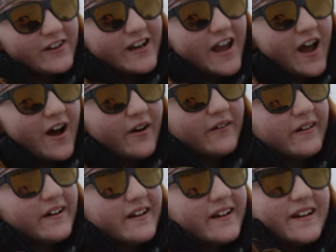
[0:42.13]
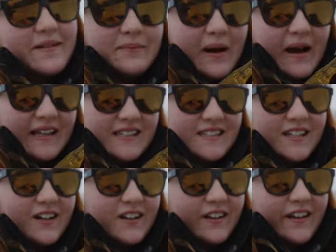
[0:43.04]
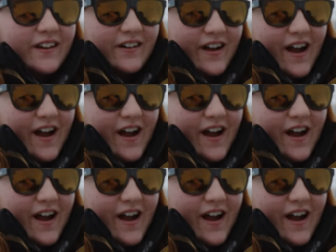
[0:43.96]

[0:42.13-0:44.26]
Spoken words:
the little perch I caught. And we